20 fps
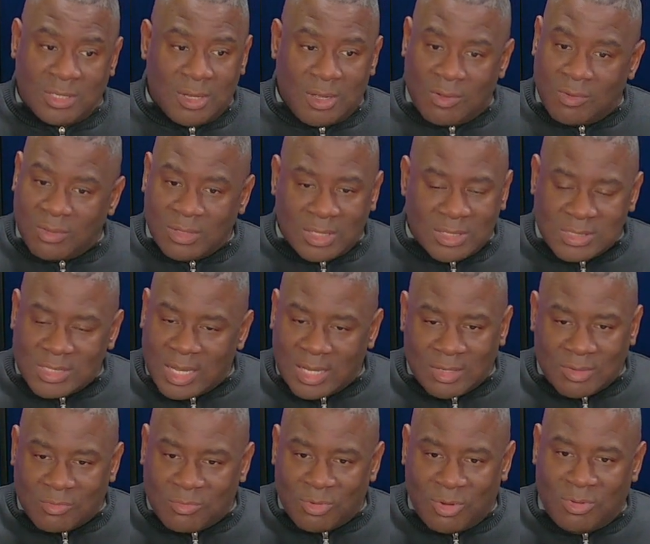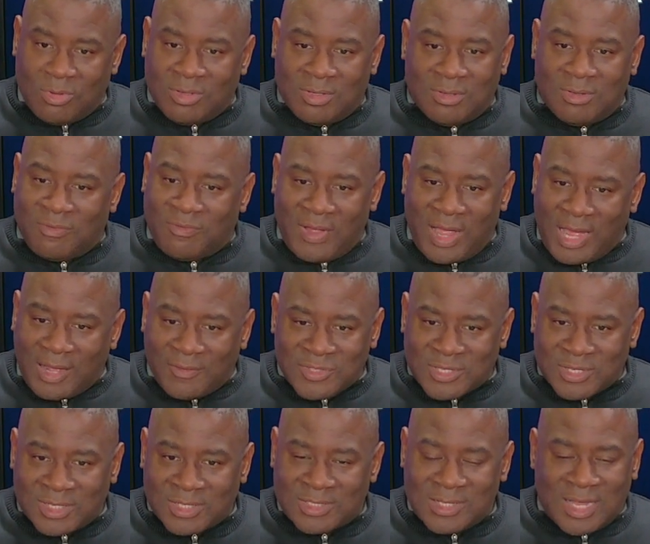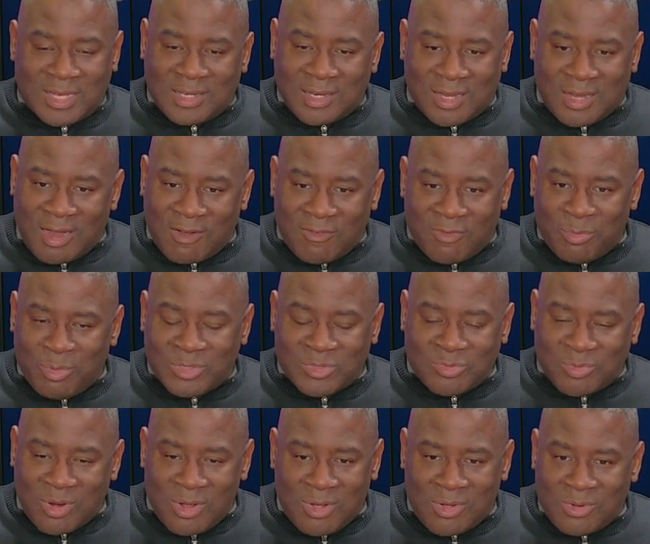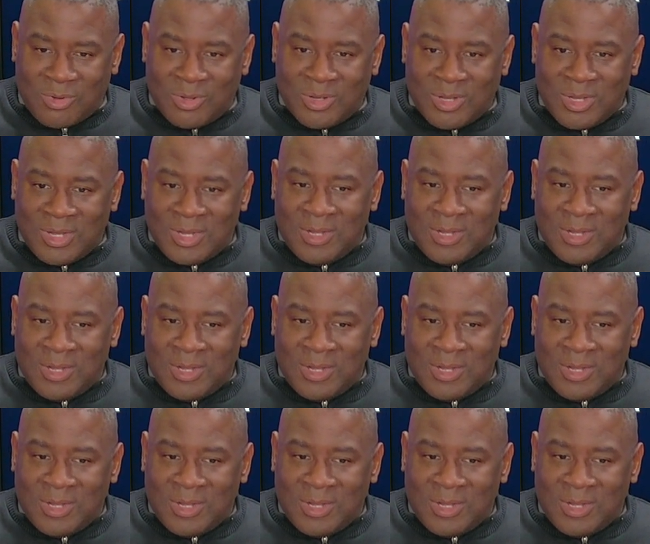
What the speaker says: No, that's not the role of the FAFSA. It's not the government's role.